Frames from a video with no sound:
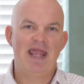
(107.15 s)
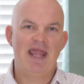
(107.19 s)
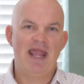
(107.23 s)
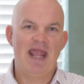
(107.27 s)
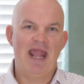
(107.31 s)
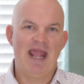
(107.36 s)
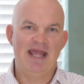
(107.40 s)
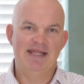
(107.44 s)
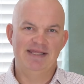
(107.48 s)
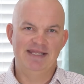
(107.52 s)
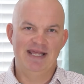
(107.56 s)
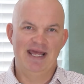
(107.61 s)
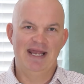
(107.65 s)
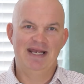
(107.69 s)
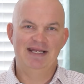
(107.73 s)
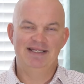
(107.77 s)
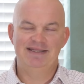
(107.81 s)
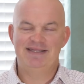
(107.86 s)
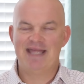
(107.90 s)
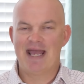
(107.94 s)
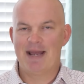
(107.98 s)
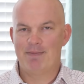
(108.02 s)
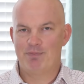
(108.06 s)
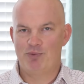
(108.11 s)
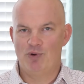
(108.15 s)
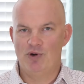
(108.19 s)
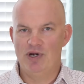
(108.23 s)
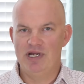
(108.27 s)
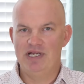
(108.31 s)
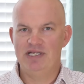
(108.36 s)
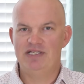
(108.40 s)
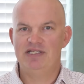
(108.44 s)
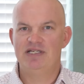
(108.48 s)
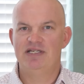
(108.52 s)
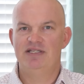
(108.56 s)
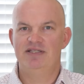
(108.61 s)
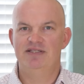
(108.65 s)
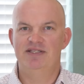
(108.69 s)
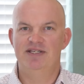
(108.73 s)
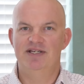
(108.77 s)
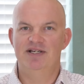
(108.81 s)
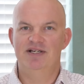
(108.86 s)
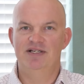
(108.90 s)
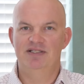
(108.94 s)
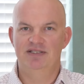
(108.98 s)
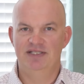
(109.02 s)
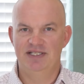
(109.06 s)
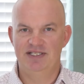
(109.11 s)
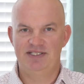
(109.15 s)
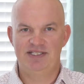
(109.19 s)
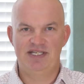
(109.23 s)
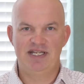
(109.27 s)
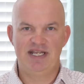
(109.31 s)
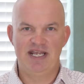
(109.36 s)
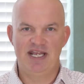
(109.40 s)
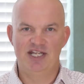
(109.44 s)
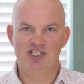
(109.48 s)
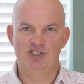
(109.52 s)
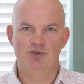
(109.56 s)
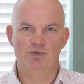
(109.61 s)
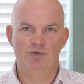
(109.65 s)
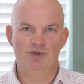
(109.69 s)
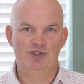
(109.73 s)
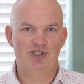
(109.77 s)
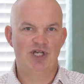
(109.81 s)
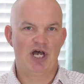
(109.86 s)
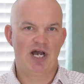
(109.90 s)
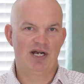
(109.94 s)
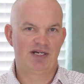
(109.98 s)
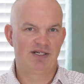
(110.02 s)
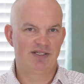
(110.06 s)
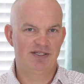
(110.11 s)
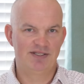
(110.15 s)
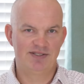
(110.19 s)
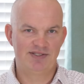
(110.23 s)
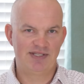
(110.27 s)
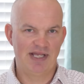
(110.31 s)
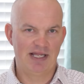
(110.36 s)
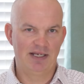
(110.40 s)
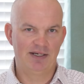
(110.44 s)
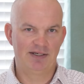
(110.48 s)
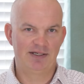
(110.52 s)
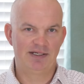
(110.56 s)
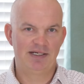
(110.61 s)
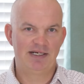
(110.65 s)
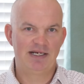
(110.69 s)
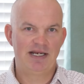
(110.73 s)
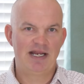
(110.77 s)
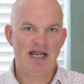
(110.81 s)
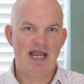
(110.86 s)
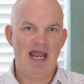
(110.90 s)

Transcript: And then at that point, the listing agent will talk to the seller